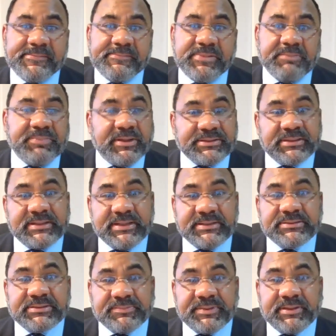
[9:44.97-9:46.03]
the budget
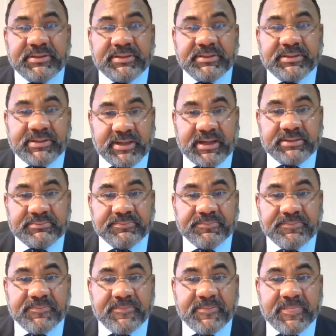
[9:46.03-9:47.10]
needs to be cut,
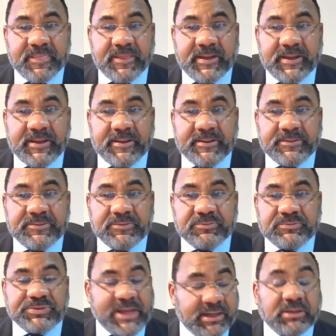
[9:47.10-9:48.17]
you
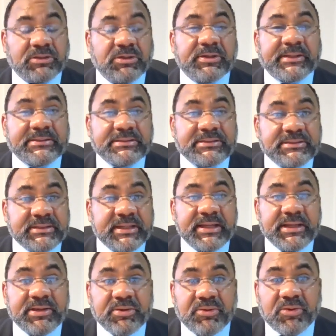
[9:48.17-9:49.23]
take a look and
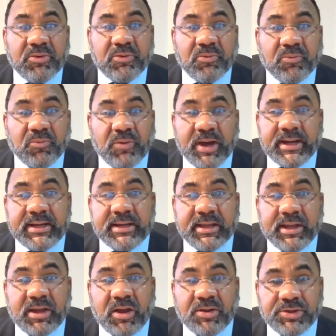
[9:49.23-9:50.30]
see what
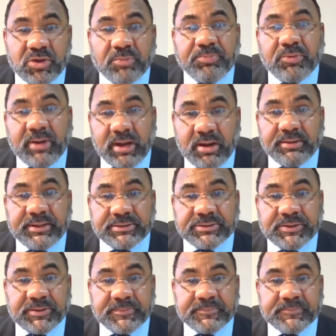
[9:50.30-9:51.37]
your priorities
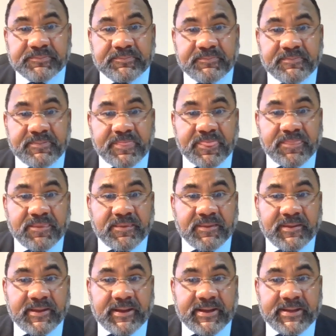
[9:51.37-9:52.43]
are.
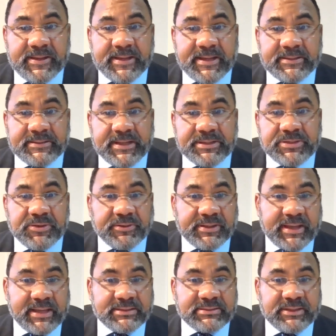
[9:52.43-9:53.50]
In your
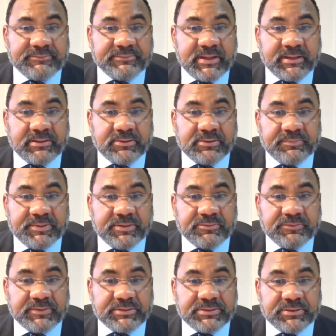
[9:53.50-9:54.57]
case, I've done a little bit of
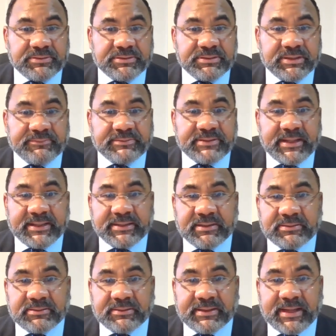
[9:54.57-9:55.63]
research and I've taken a
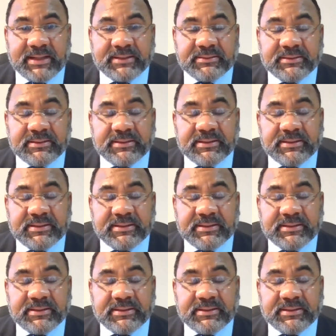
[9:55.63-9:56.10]
look at